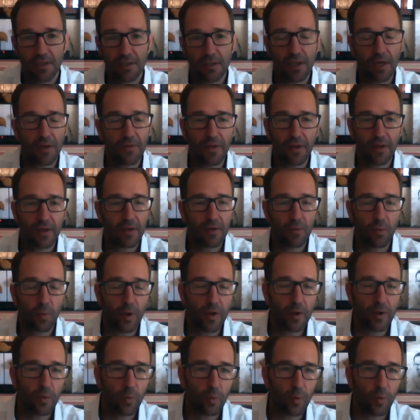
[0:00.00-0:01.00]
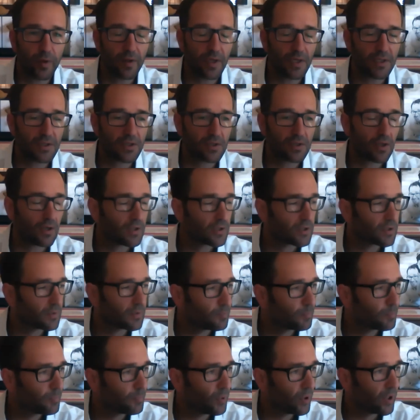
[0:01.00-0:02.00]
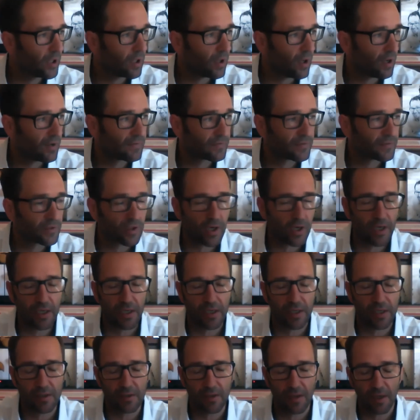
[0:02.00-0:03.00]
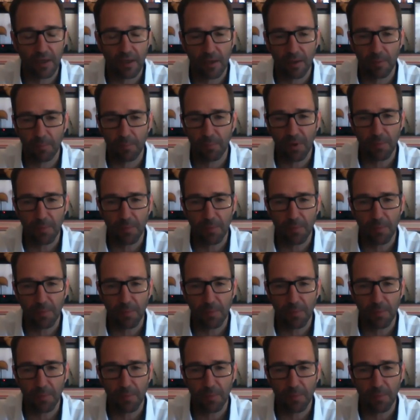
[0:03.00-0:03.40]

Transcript: know, the, when they start pulling off trading, uh,